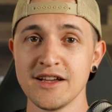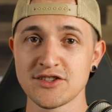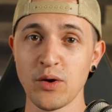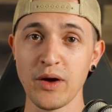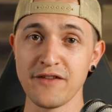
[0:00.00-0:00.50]

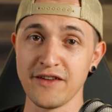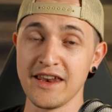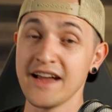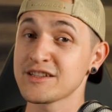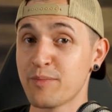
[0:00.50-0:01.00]
So if a
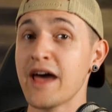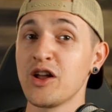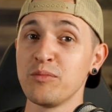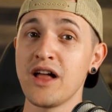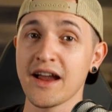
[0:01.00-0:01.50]
nice
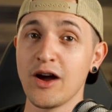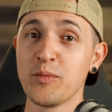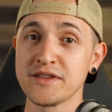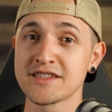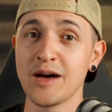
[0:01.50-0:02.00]
battle block
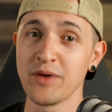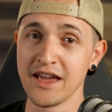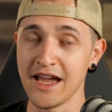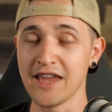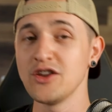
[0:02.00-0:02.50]
opens up
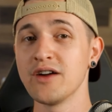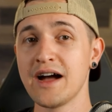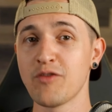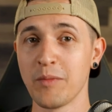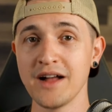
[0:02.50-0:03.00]
and you don't
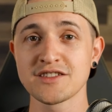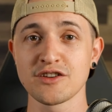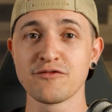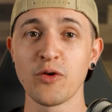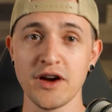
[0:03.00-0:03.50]
have a
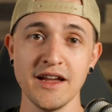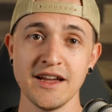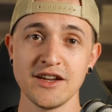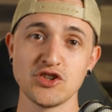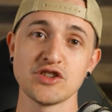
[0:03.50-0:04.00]
monster for
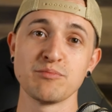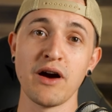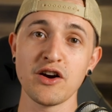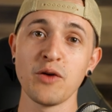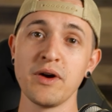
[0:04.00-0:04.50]
it, just
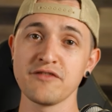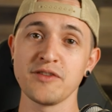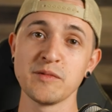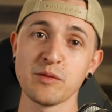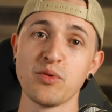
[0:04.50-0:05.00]
borrow one
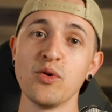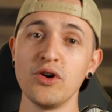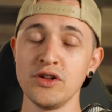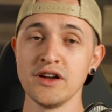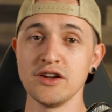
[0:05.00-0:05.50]
from the
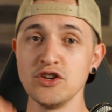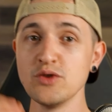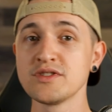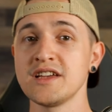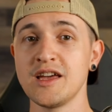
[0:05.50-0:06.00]
pool,
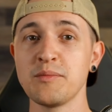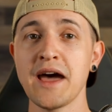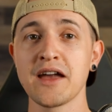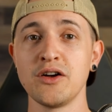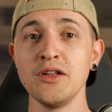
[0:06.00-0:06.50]
use it in
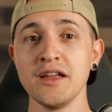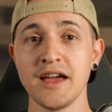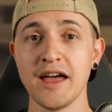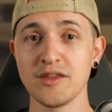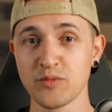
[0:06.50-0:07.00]
battle,
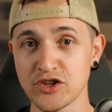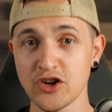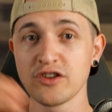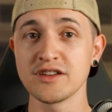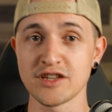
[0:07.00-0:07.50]
and then
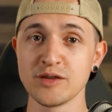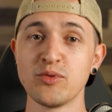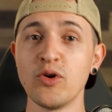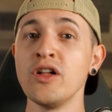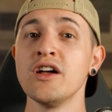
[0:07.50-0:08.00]
return it to the
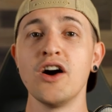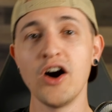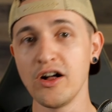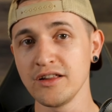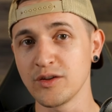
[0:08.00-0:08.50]
pool
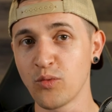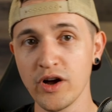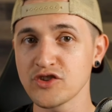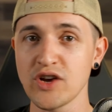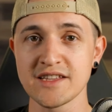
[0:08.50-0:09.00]
all in
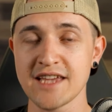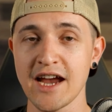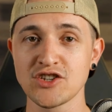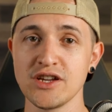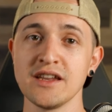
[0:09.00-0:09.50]
one
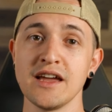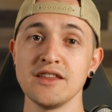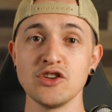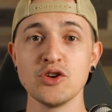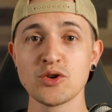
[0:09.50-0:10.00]
transaction,
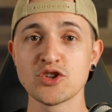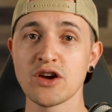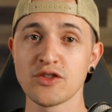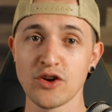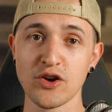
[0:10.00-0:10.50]
and then you
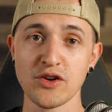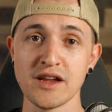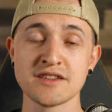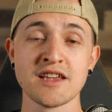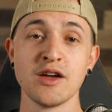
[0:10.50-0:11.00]
share the
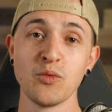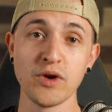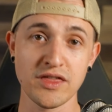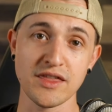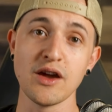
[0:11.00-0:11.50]
earnings
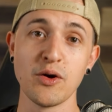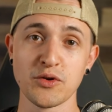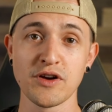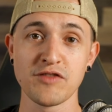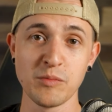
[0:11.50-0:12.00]
with the
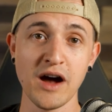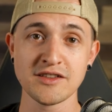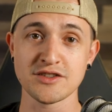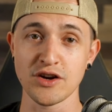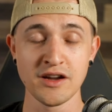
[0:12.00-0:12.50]
owner of the
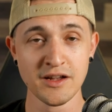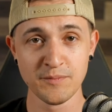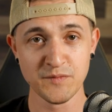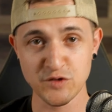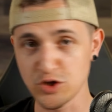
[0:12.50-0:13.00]
monster.
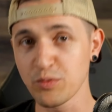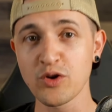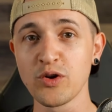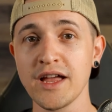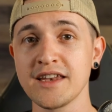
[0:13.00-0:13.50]
Super
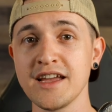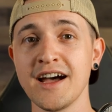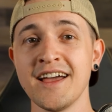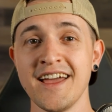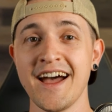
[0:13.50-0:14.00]
cool
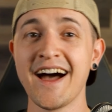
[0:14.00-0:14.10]
idea.